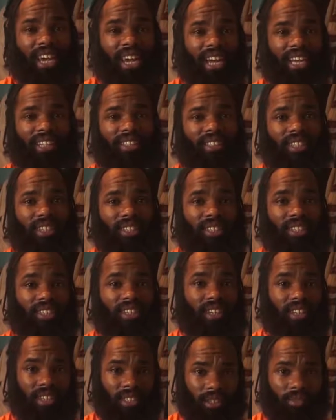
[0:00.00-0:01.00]
as a
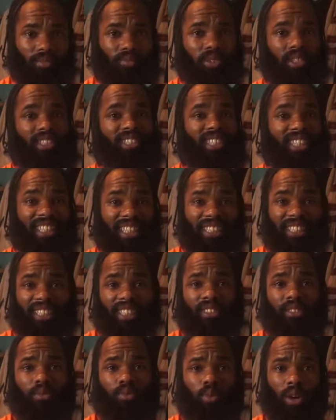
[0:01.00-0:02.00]
good
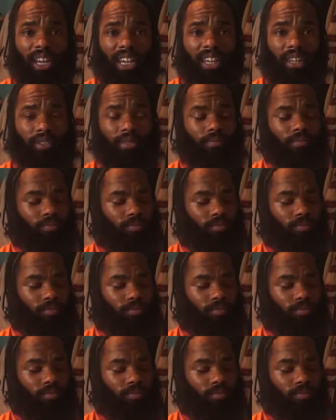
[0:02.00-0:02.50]
resistance weight.